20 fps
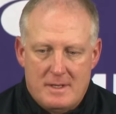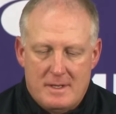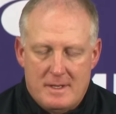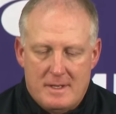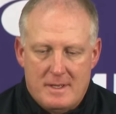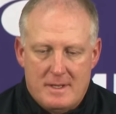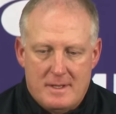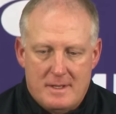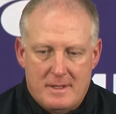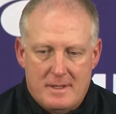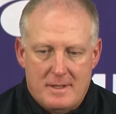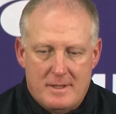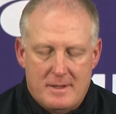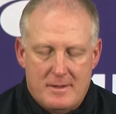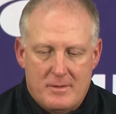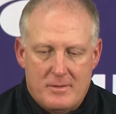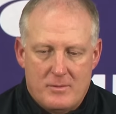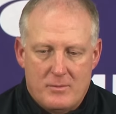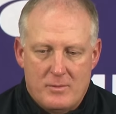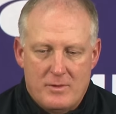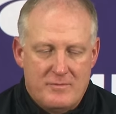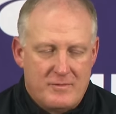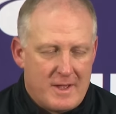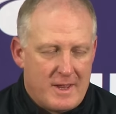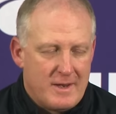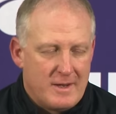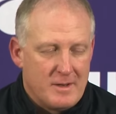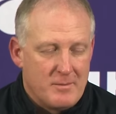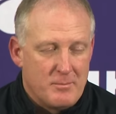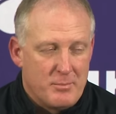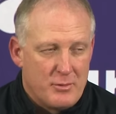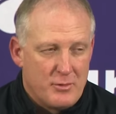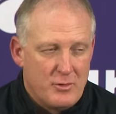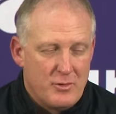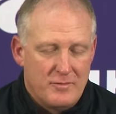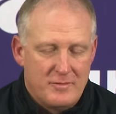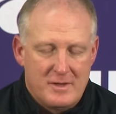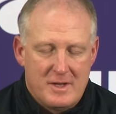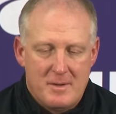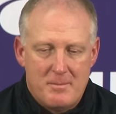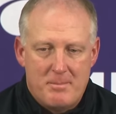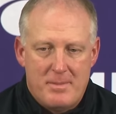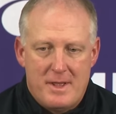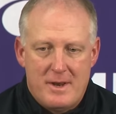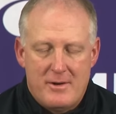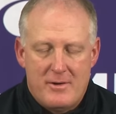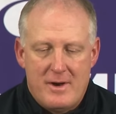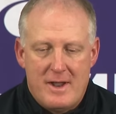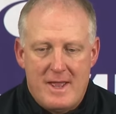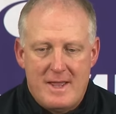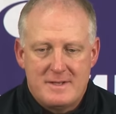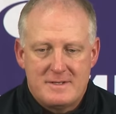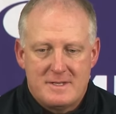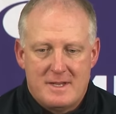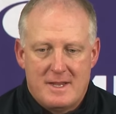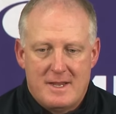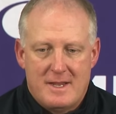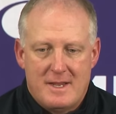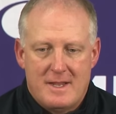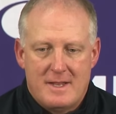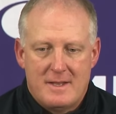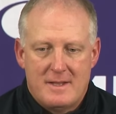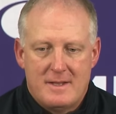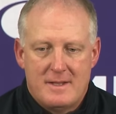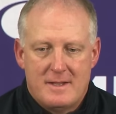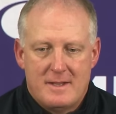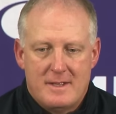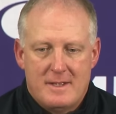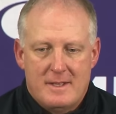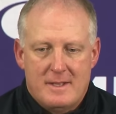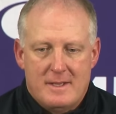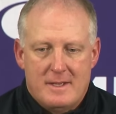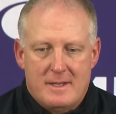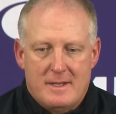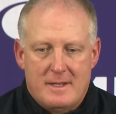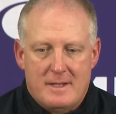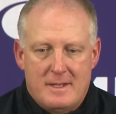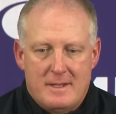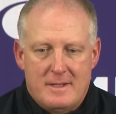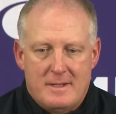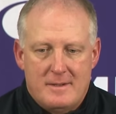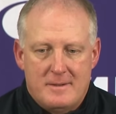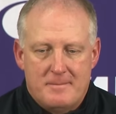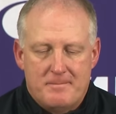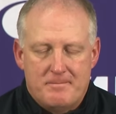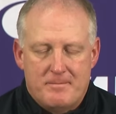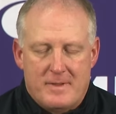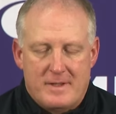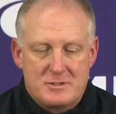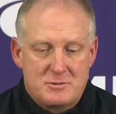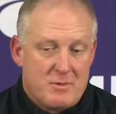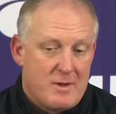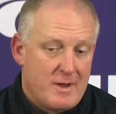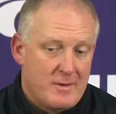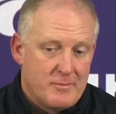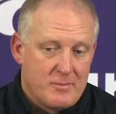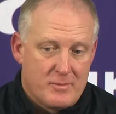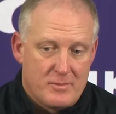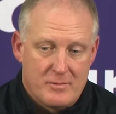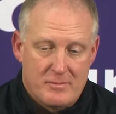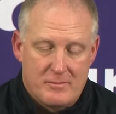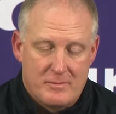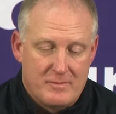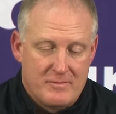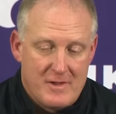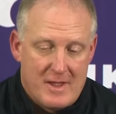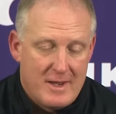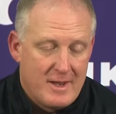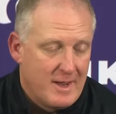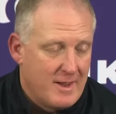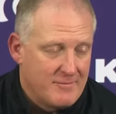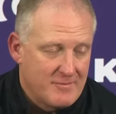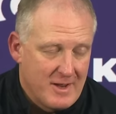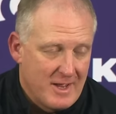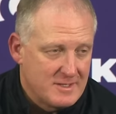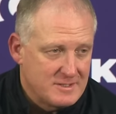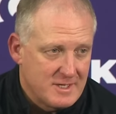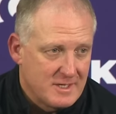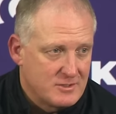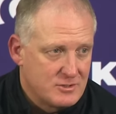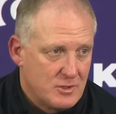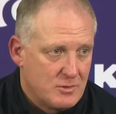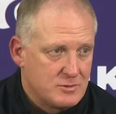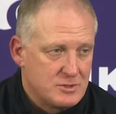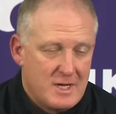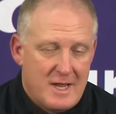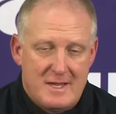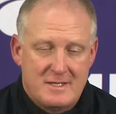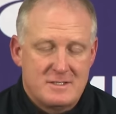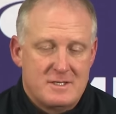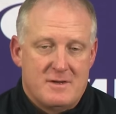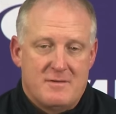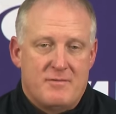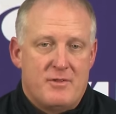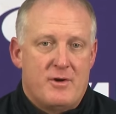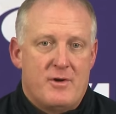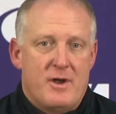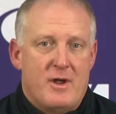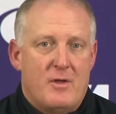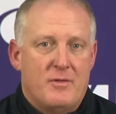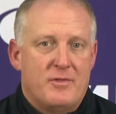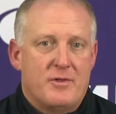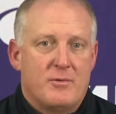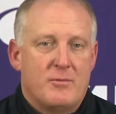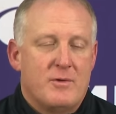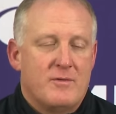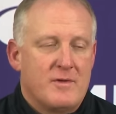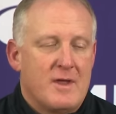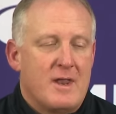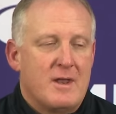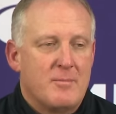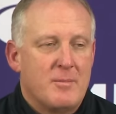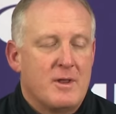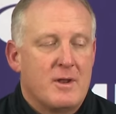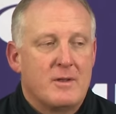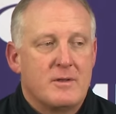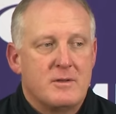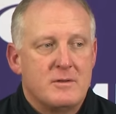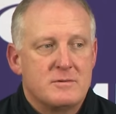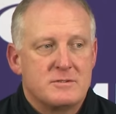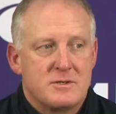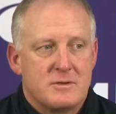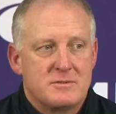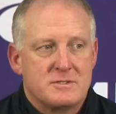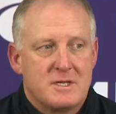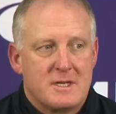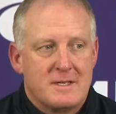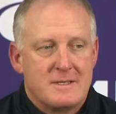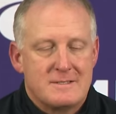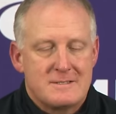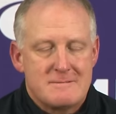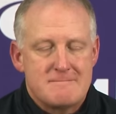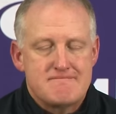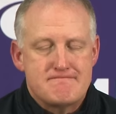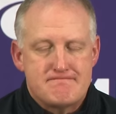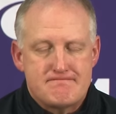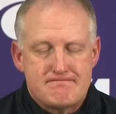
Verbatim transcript: uh, we've got to improve and get better at. And um, that's why we've got to have guys like Joe Jackson. If they're healthy, we've got to be able to use those kids.